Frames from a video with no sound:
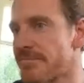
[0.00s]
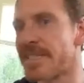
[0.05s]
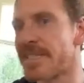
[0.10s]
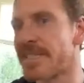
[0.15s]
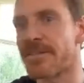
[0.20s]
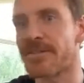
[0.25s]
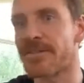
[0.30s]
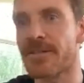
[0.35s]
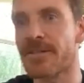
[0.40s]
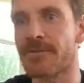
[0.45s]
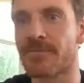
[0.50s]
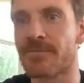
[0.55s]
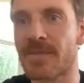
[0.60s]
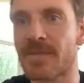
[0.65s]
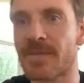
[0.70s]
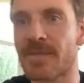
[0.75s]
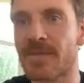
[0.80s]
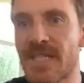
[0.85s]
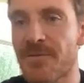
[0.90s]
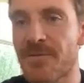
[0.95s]
I don't know,
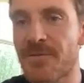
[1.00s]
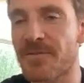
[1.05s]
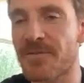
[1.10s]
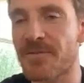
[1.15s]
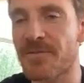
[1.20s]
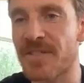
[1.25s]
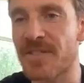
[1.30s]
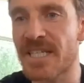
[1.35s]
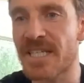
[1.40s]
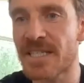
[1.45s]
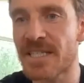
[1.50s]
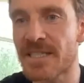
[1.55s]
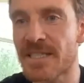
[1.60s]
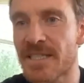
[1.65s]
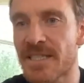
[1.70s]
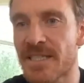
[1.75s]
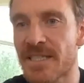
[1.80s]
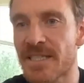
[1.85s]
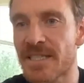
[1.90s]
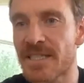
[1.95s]
15,
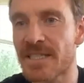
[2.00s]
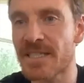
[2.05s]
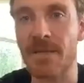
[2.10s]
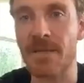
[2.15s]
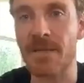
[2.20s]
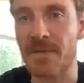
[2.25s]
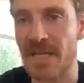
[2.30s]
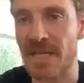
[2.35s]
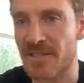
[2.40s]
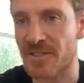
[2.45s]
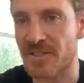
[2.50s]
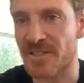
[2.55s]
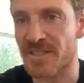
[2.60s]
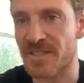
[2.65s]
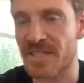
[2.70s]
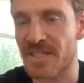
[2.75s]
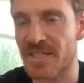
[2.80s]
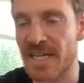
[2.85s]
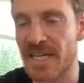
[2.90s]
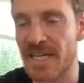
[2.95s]
20 pages a
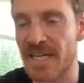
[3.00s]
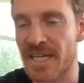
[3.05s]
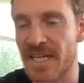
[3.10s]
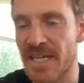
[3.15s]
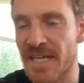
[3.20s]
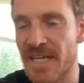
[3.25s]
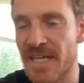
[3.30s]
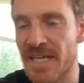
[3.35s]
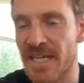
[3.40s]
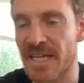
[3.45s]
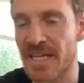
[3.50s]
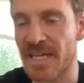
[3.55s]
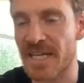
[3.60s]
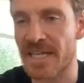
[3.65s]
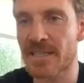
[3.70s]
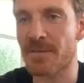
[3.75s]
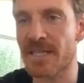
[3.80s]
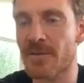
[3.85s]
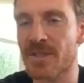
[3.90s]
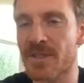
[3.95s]
day,
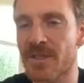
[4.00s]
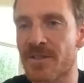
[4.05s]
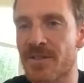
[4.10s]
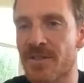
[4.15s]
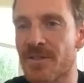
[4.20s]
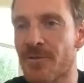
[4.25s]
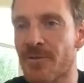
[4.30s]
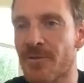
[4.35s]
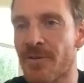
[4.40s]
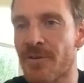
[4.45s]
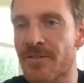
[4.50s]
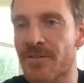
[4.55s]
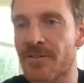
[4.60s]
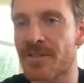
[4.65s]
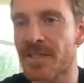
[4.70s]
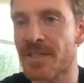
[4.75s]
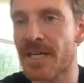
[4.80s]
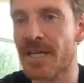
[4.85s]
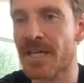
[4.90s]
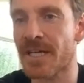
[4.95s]
depending on what
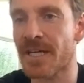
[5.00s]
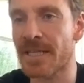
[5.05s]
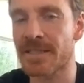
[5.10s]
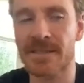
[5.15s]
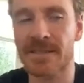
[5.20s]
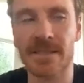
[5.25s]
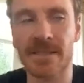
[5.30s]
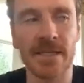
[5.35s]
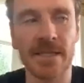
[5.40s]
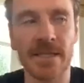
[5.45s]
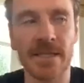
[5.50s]
the director's style